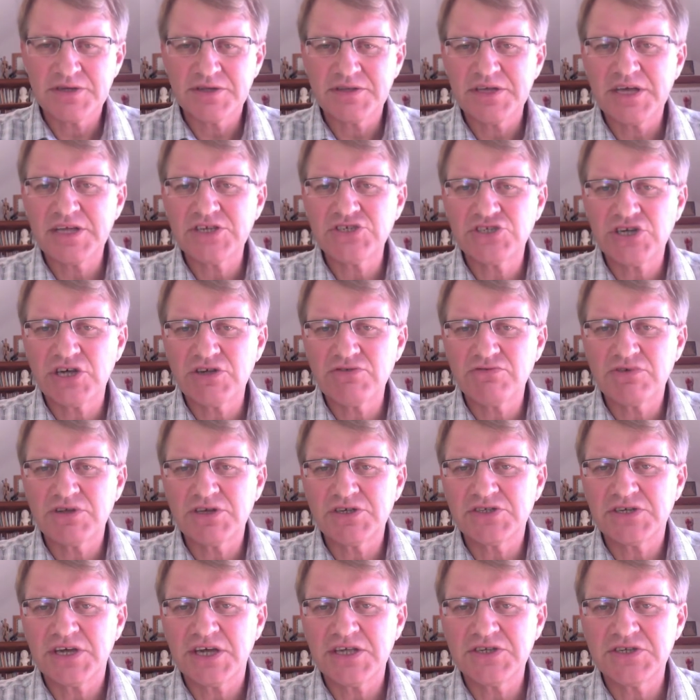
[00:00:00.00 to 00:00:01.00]
That
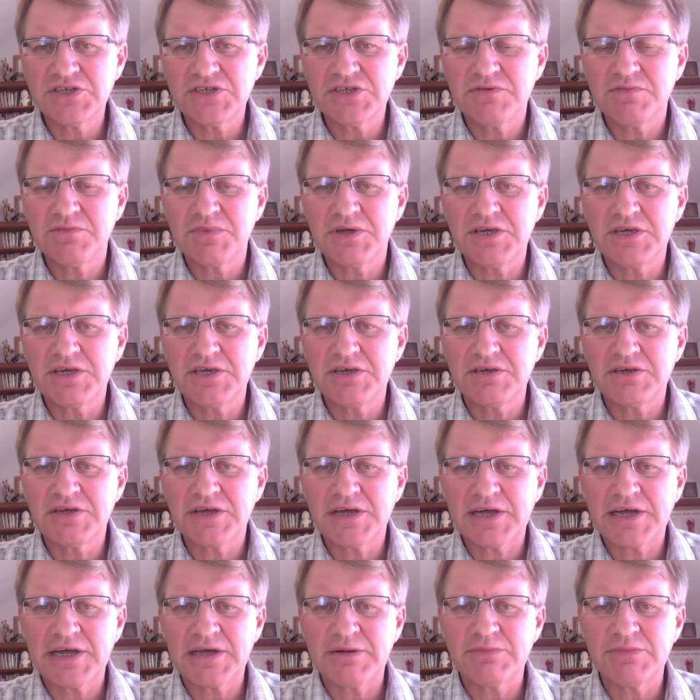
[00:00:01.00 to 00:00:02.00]
generally tends to be
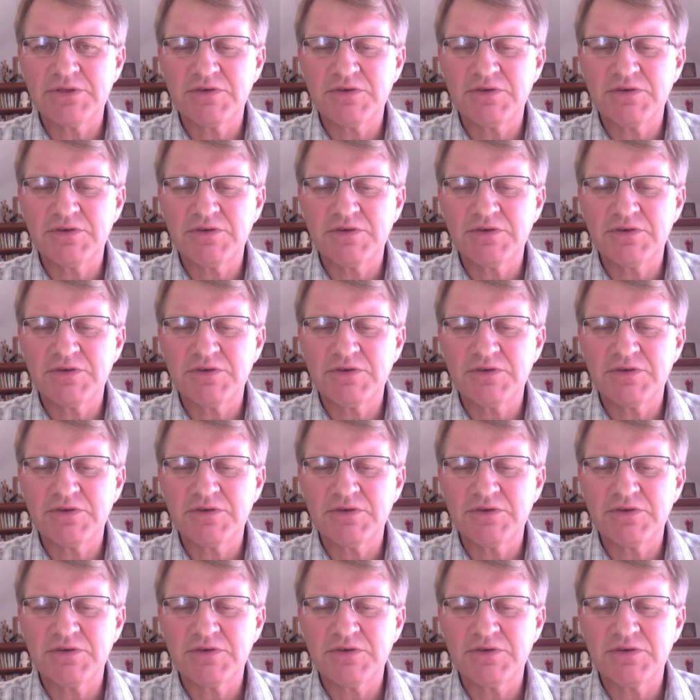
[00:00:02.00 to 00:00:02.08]
um,